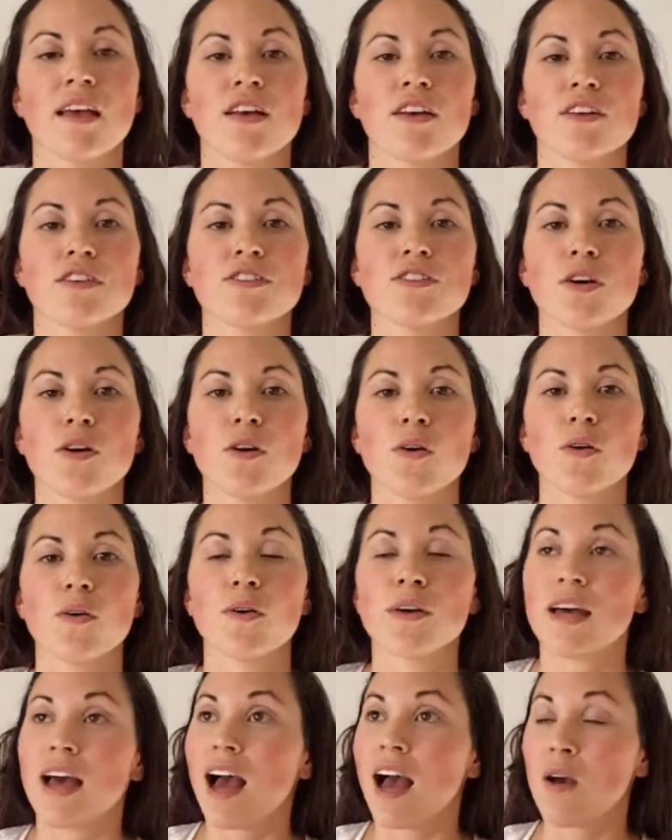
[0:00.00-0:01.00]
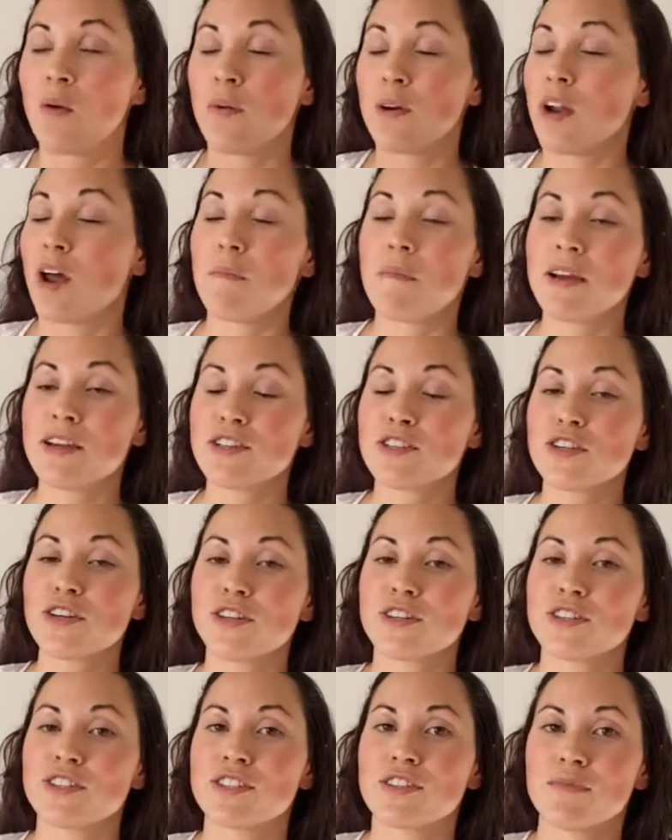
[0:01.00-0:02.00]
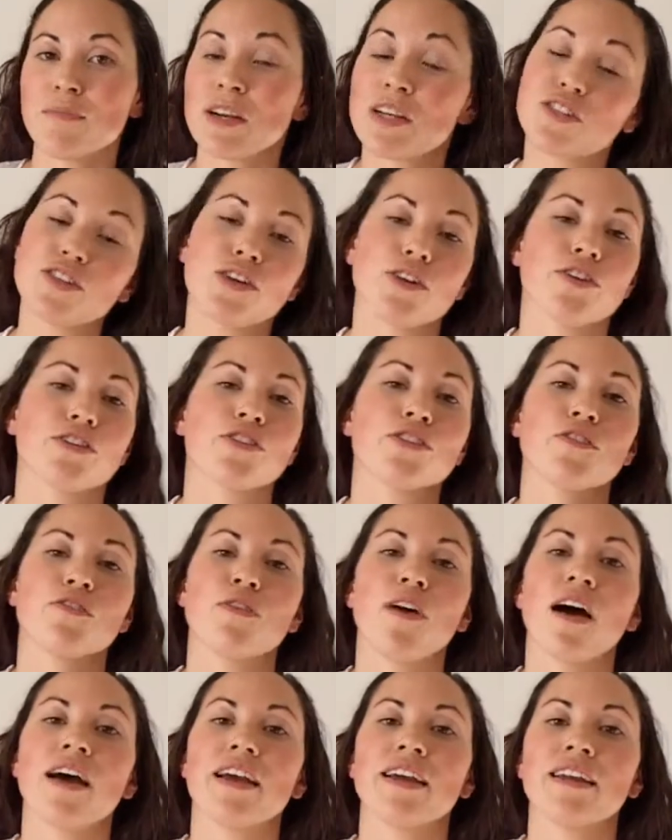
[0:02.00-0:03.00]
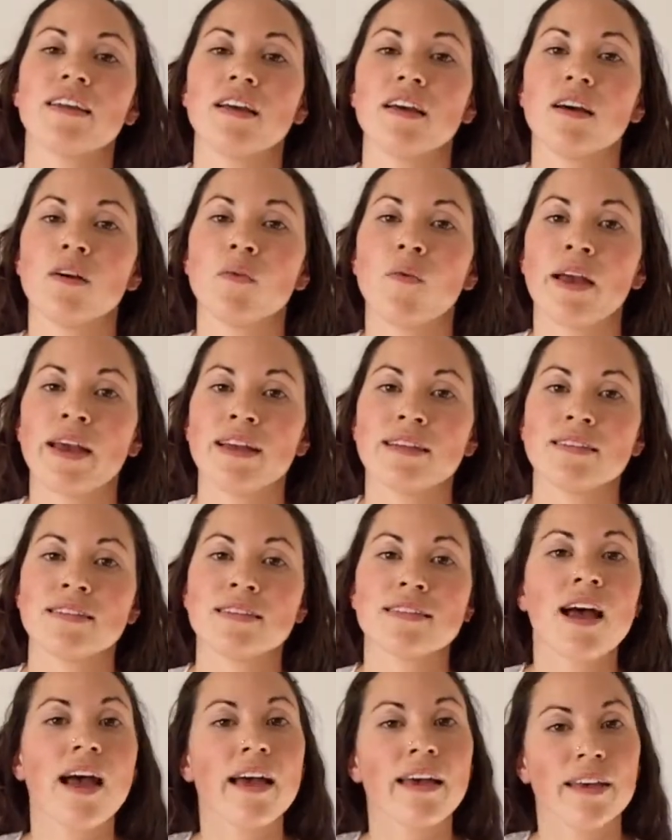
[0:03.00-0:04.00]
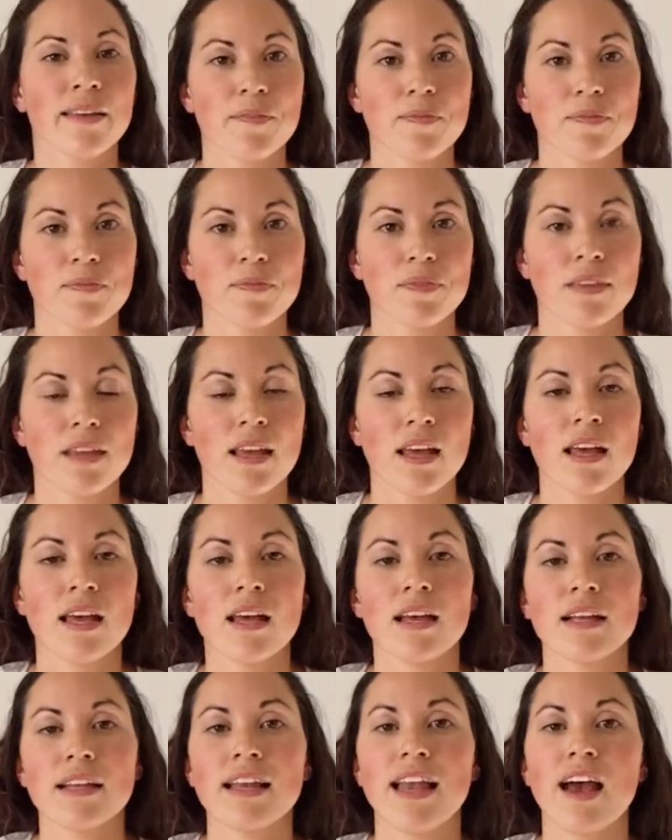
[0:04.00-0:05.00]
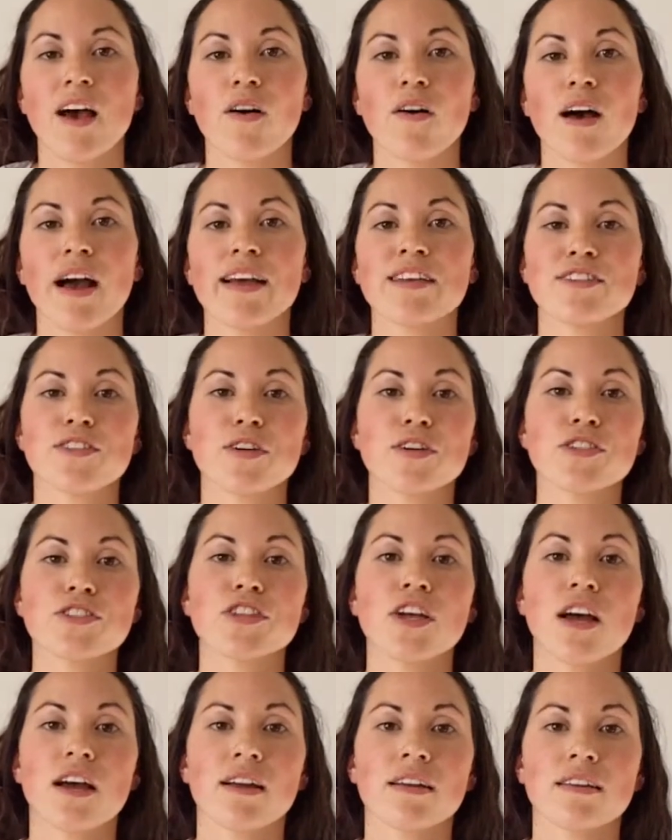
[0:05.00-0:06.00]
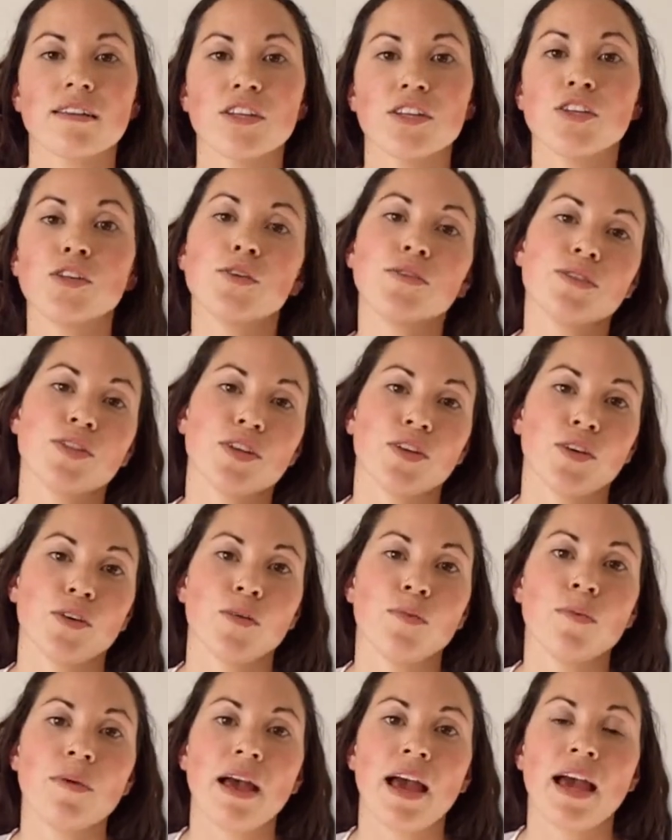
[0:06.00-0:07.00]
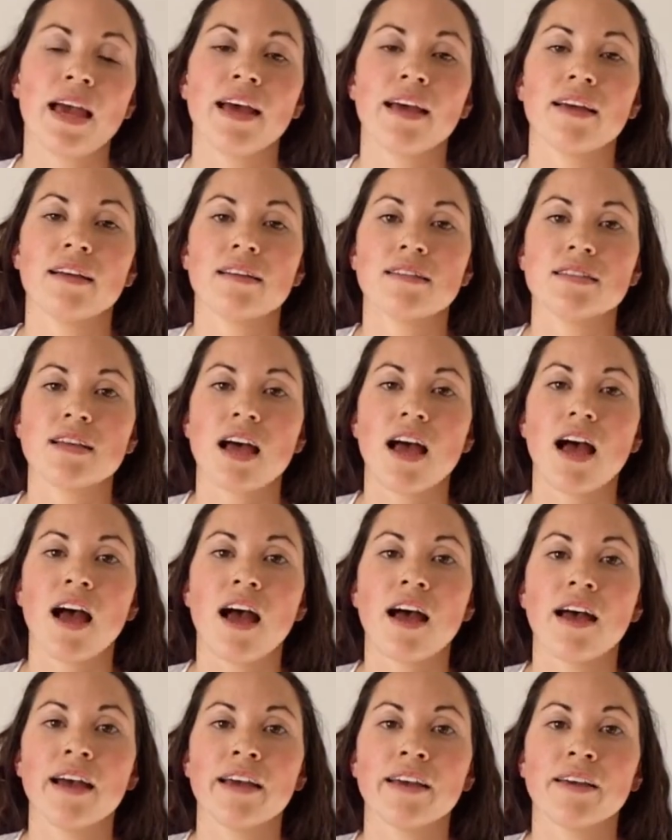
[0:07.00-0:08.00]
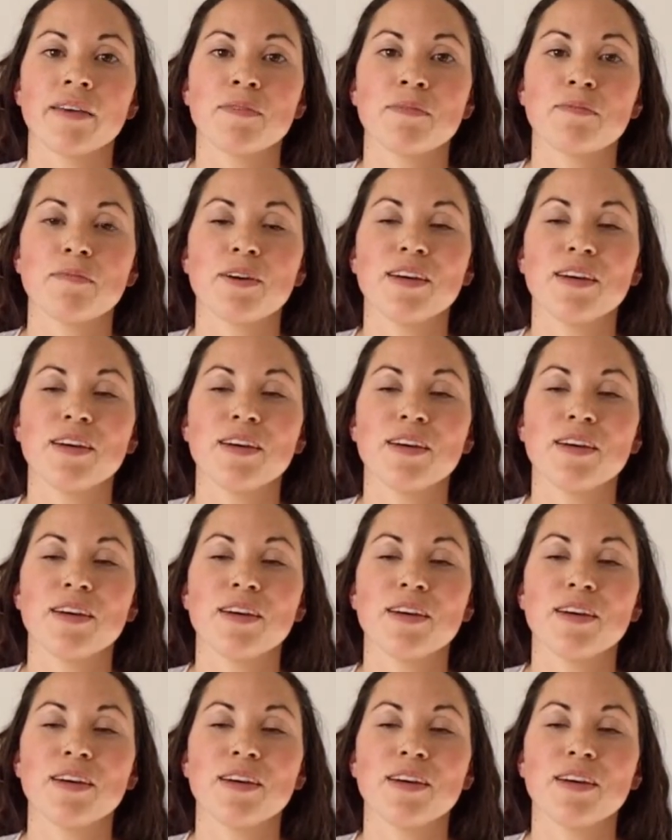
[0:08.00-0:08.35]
So I went on my search to find a way to tie it. Now, I searched on YouTube and I